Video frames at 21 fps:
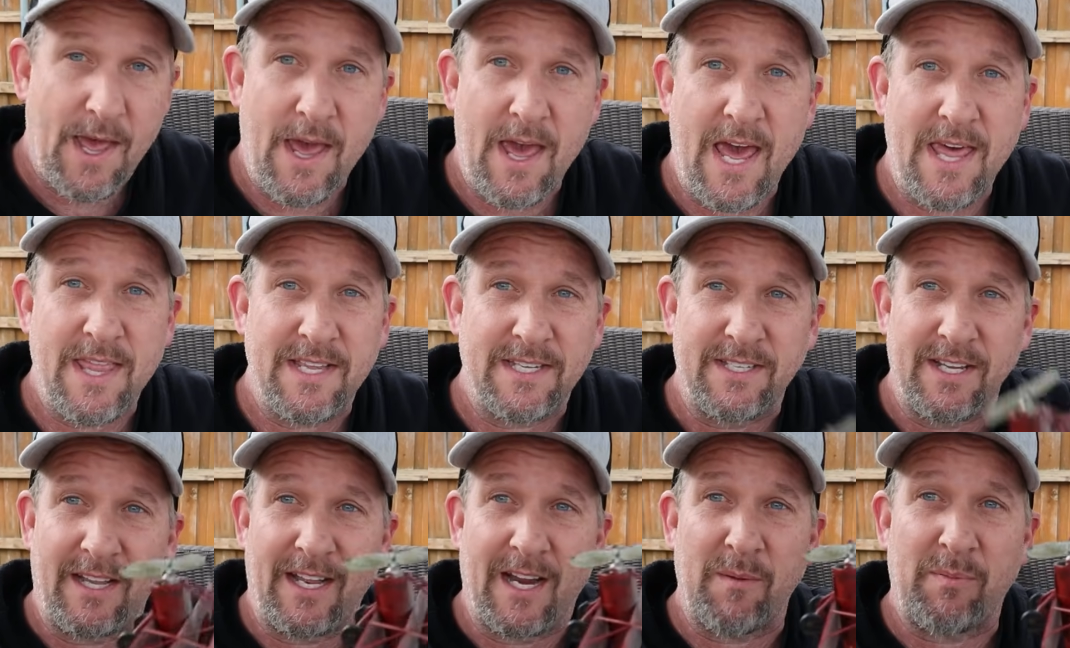And
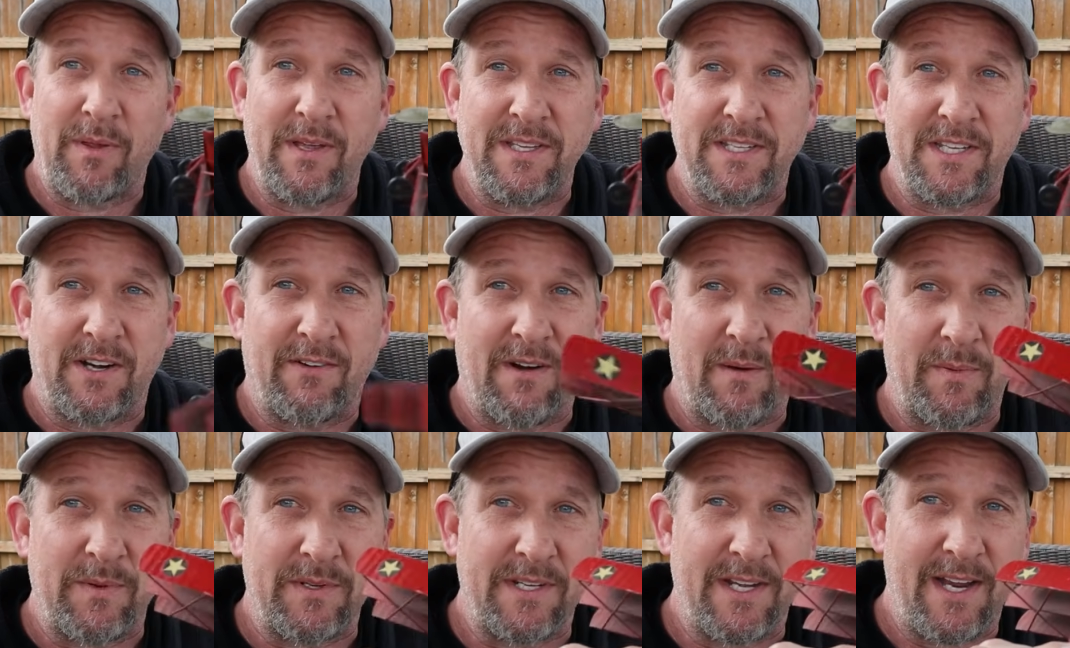this little airplane is going
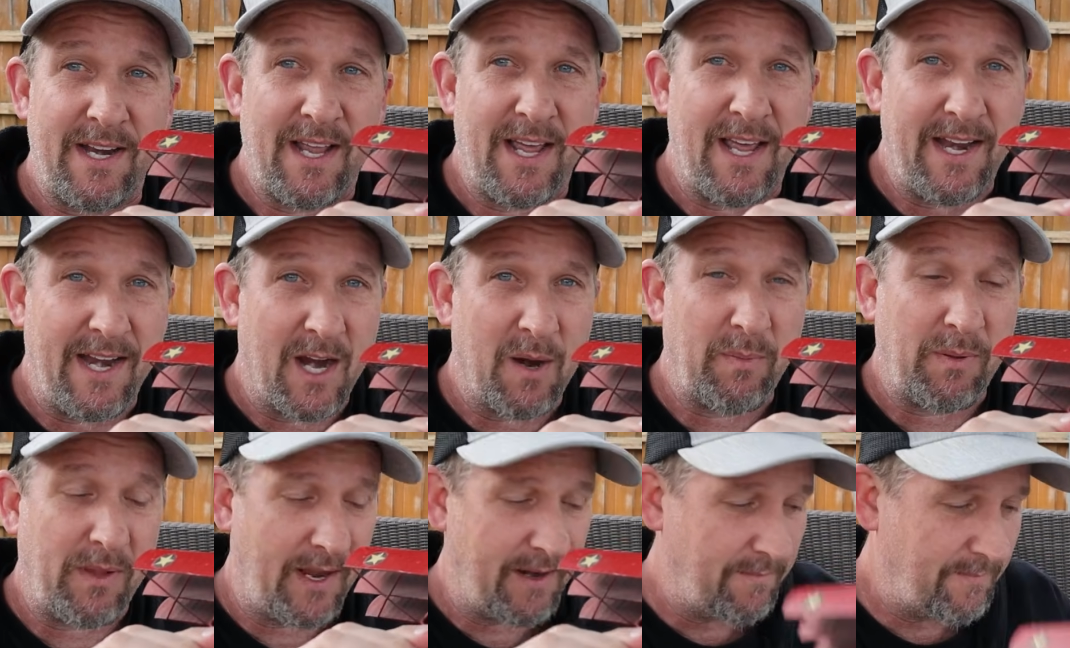to represent an
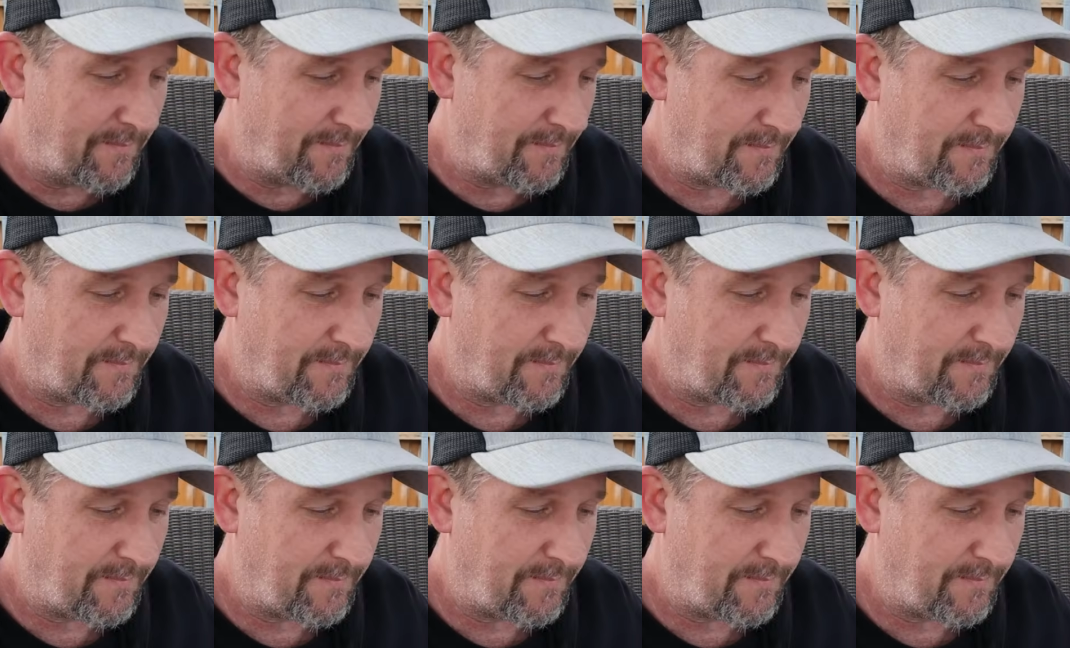airplane.